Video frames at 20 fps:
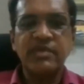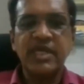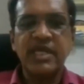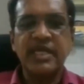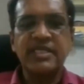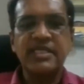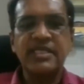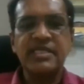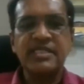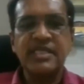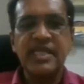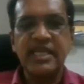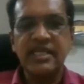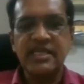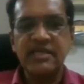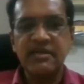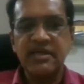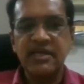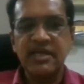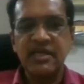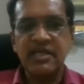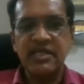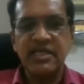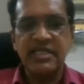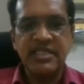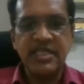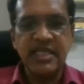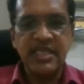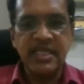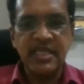the countries like
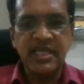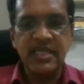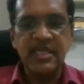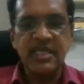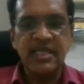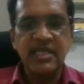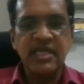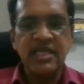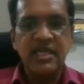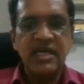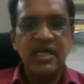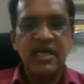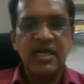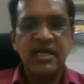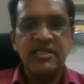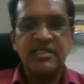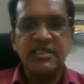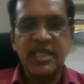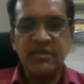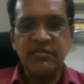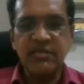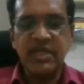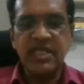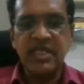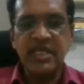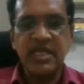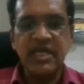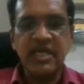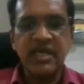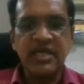Italy,
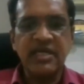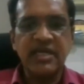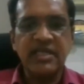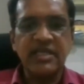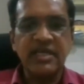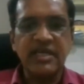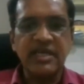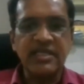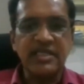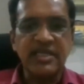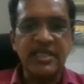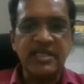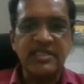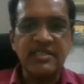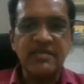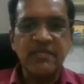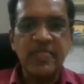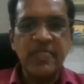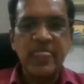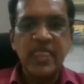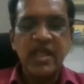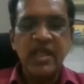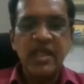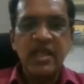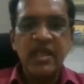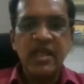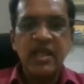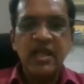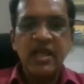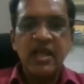Germany, and other countries.
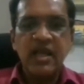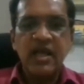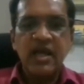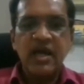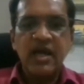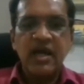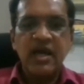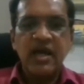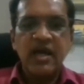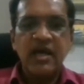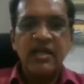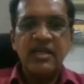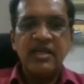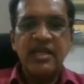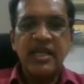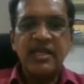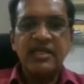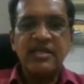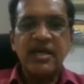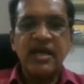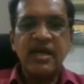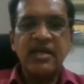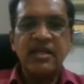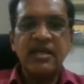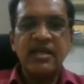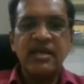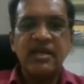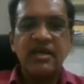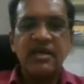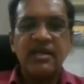Later
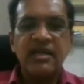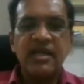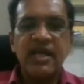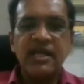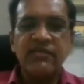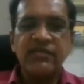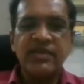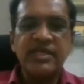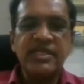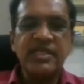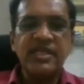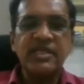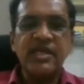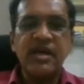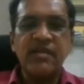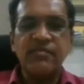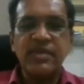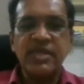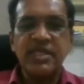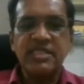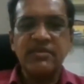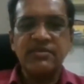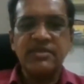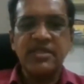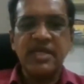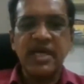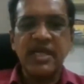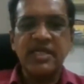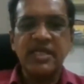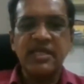on, a lot of Indian companies have
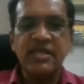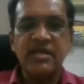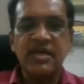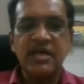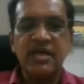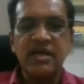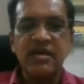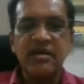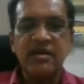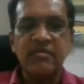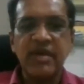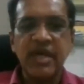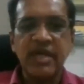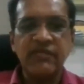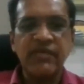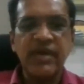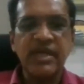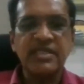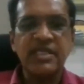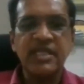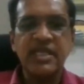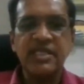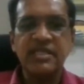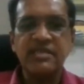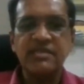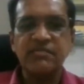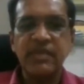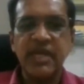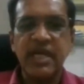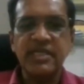started manufacturing
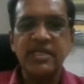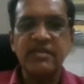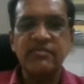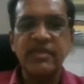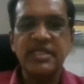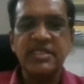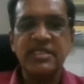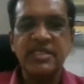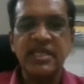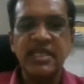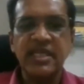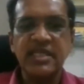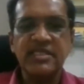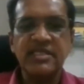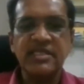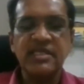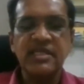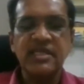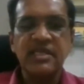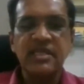these plant and machineries